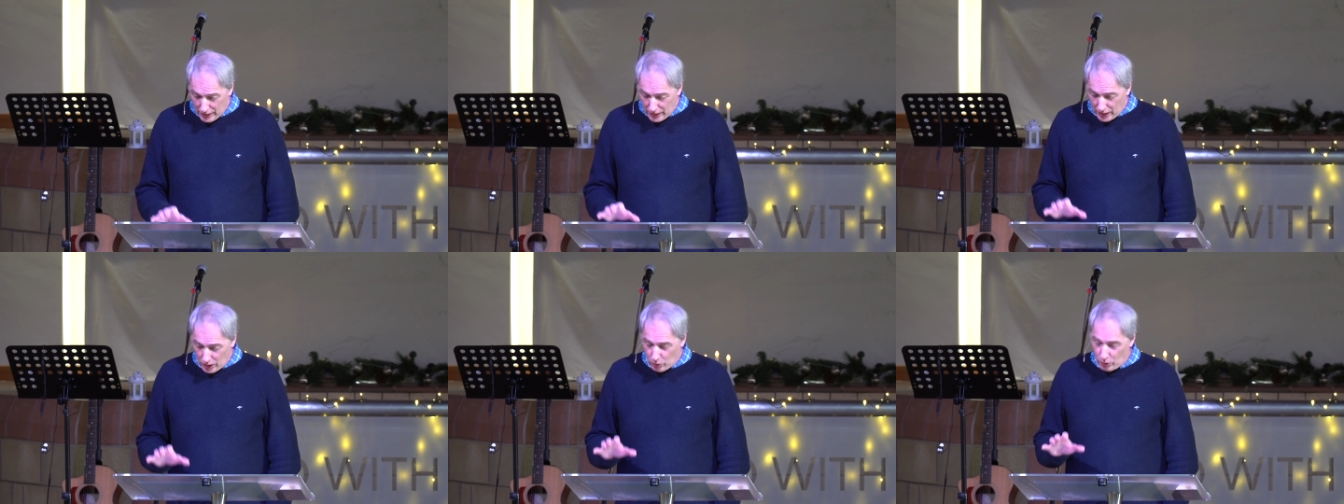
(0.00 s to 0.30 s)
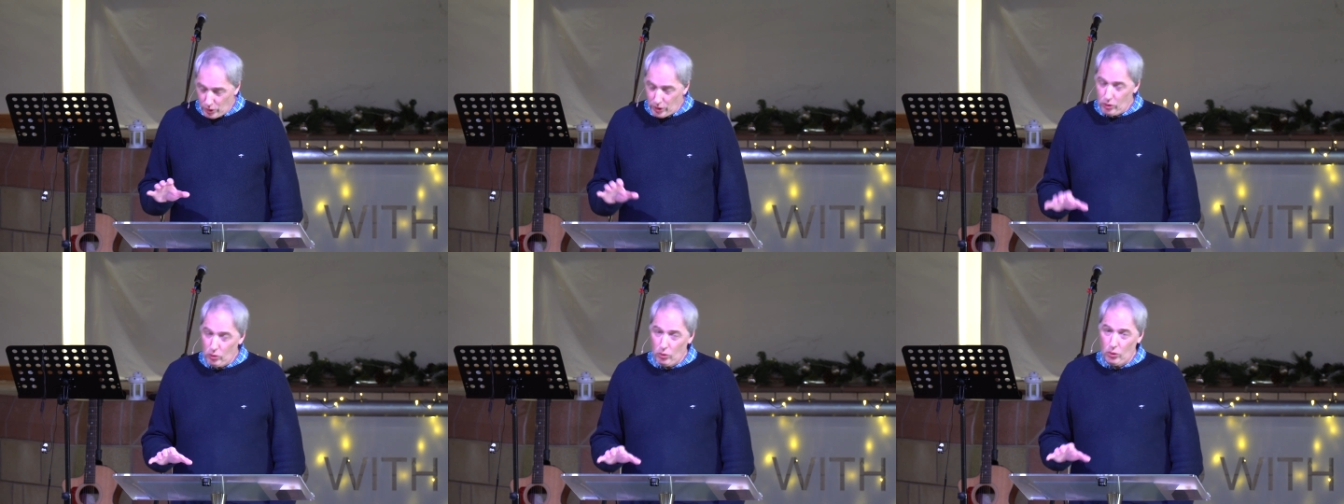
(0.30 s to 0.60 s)
I
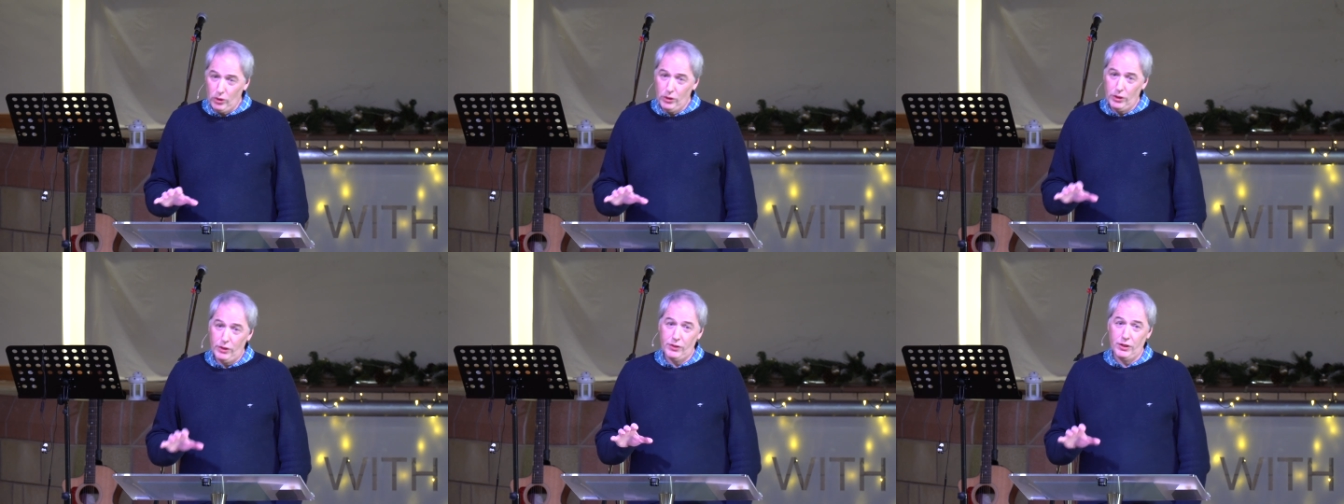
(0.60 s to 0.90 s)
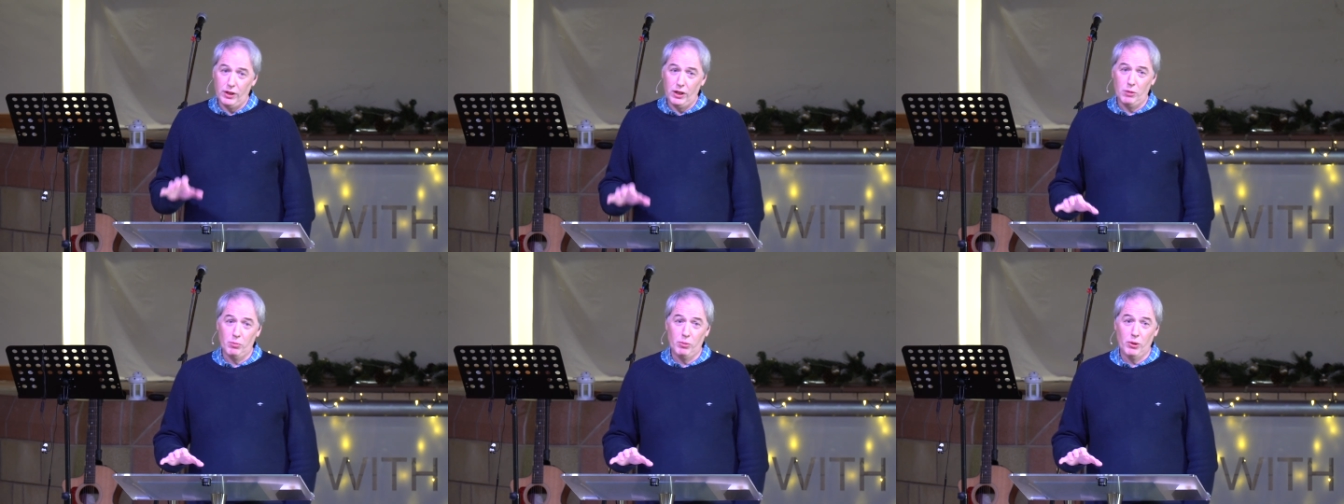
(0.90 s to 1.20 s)
want to go on to
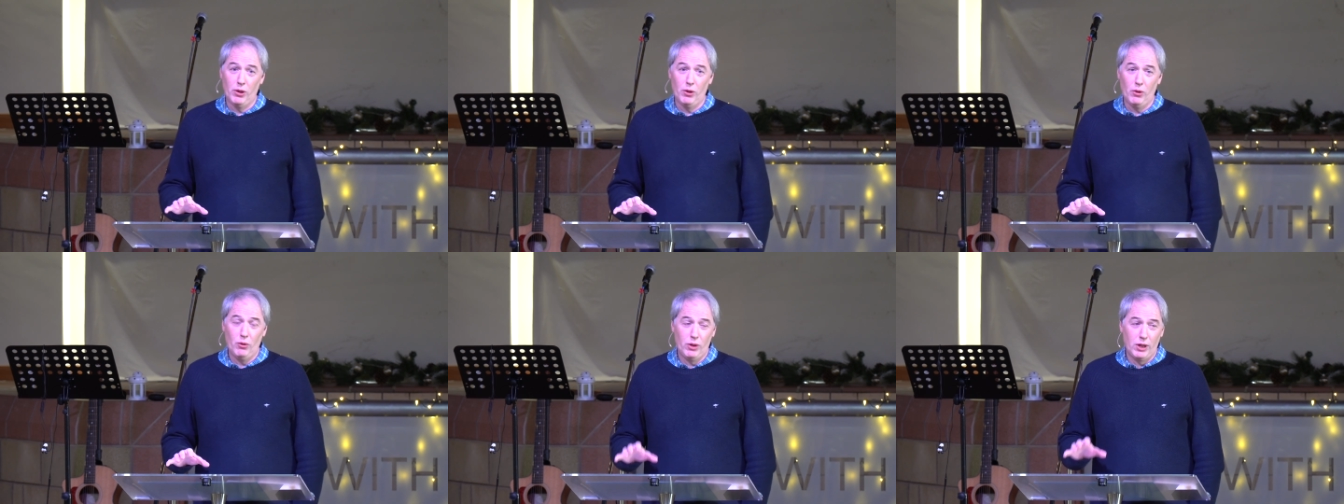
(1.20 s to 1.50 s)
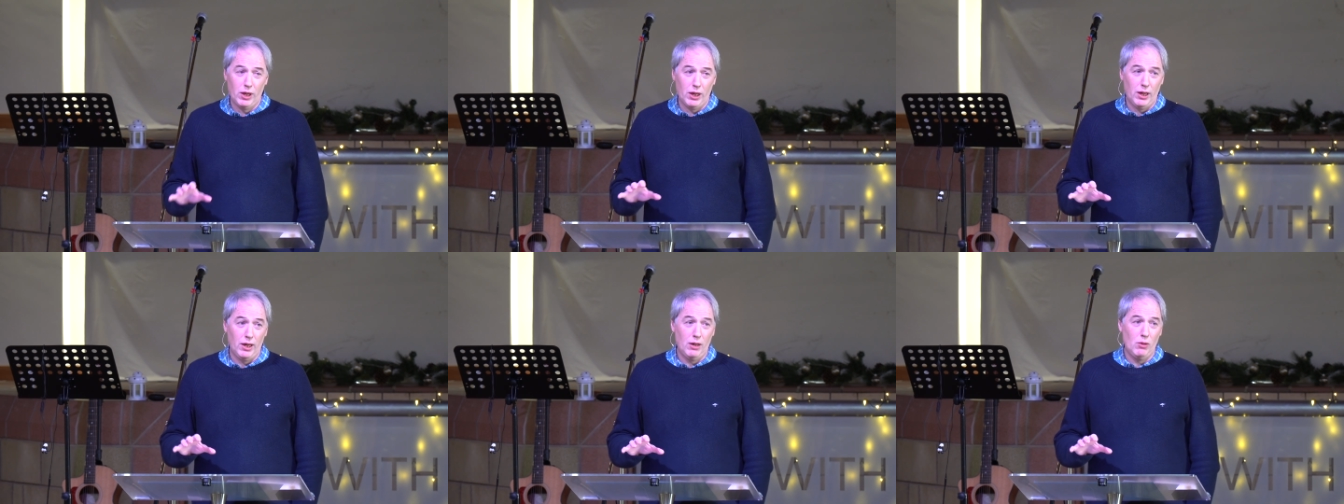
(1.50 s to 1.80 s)
think about
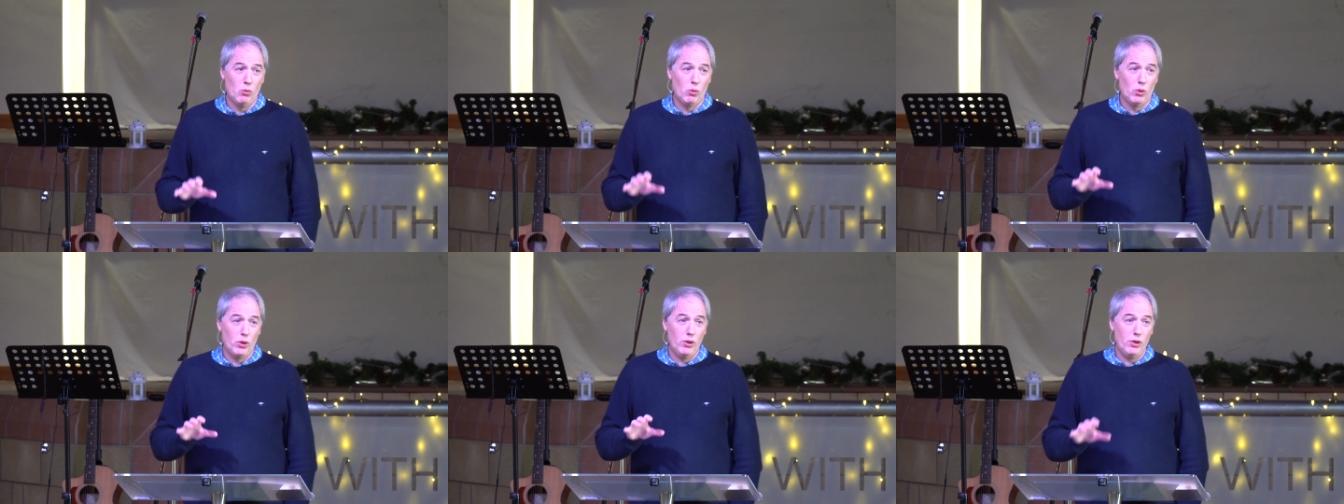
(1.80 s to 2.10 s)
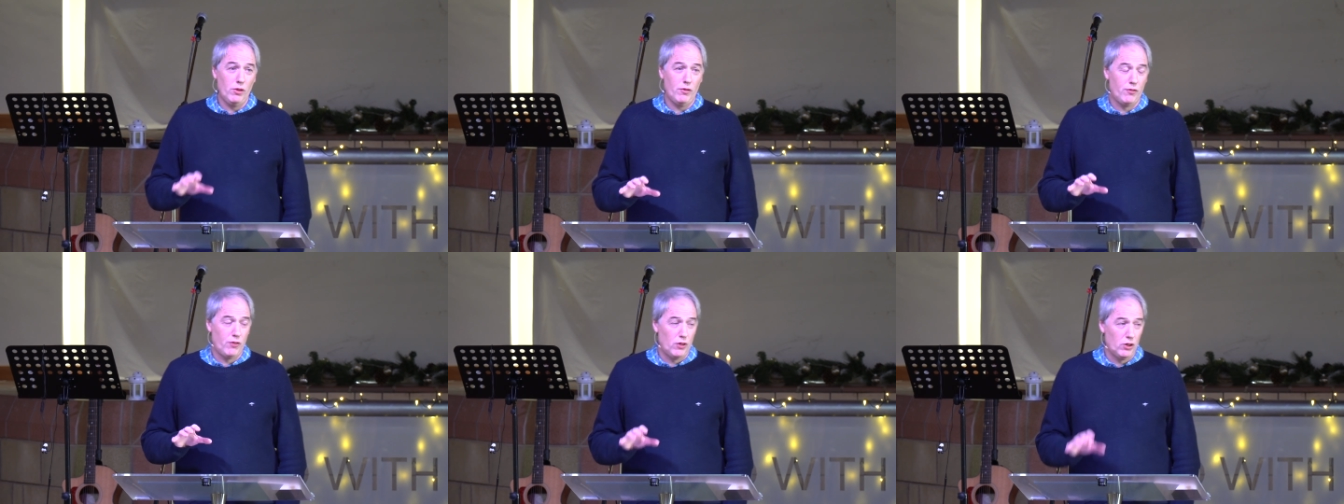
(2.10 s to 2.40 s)
okay, what are
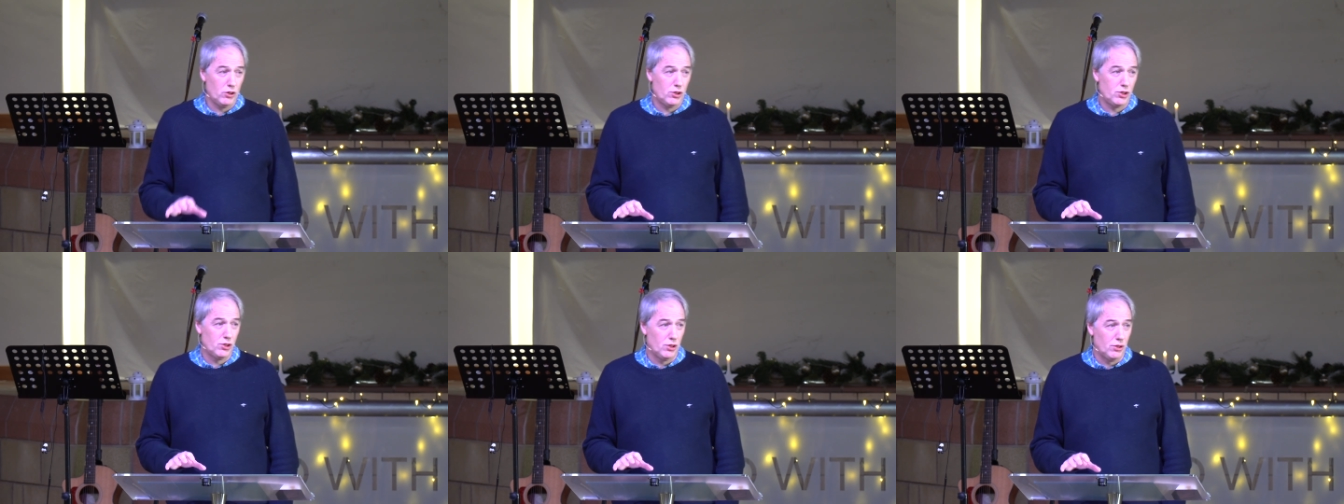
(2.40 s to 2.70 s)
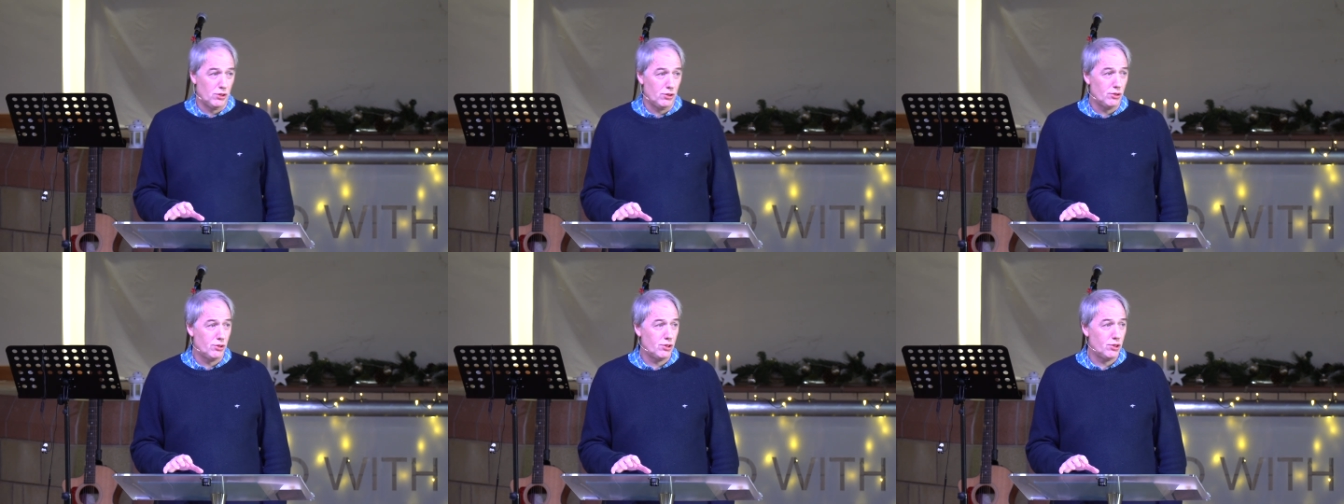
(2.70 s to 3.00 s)
the
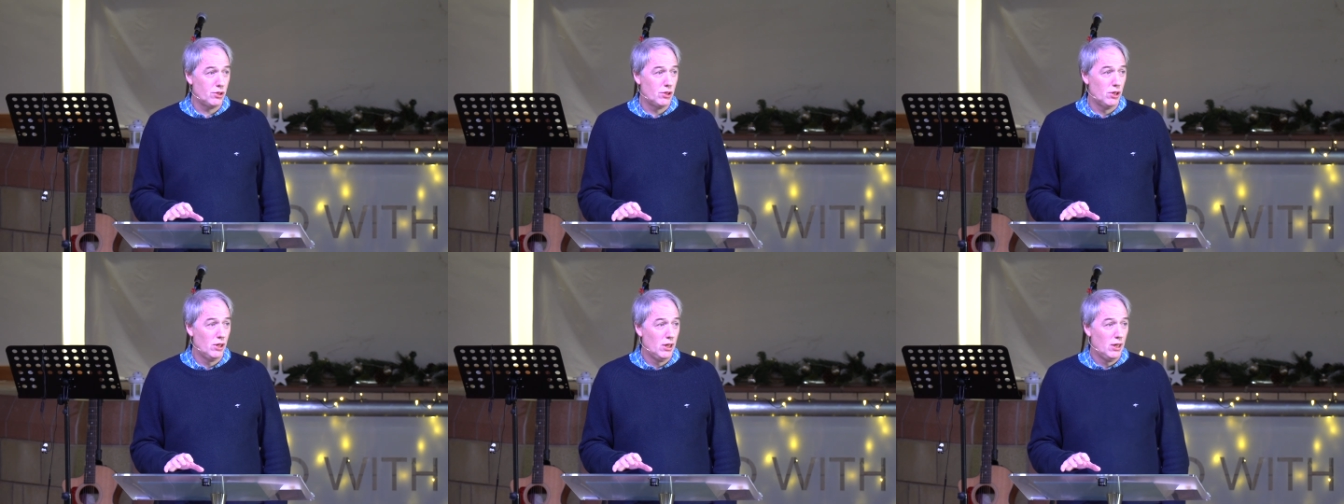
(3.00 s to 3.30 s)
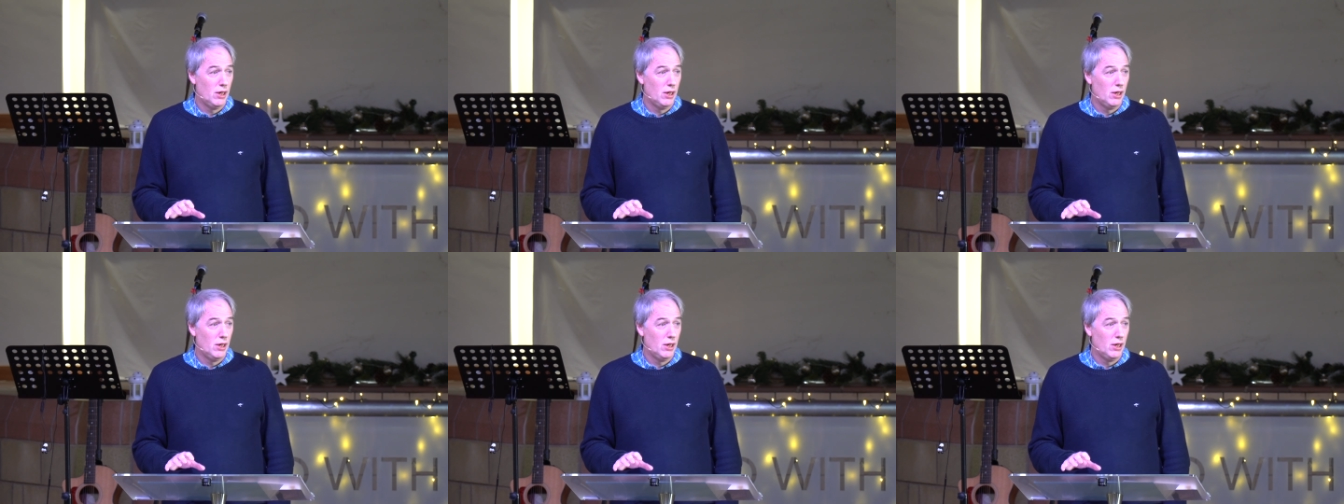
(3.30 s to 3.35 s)
functions